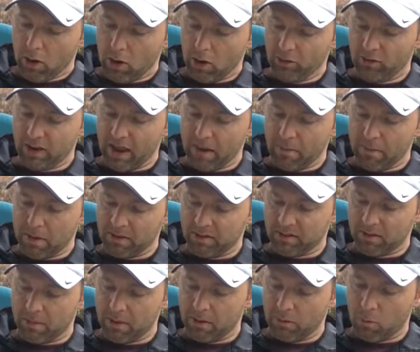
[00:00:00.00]
whose name
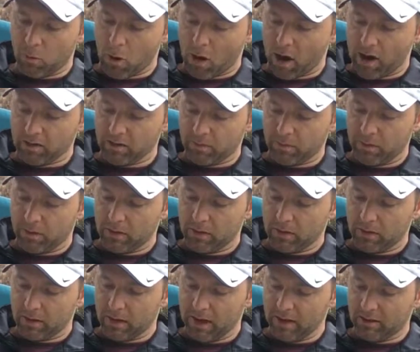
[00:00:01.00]
must have been Wasp.
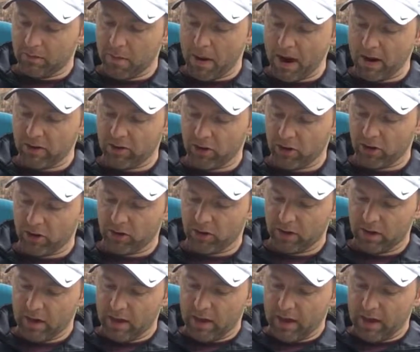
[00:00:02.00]
It's my turn.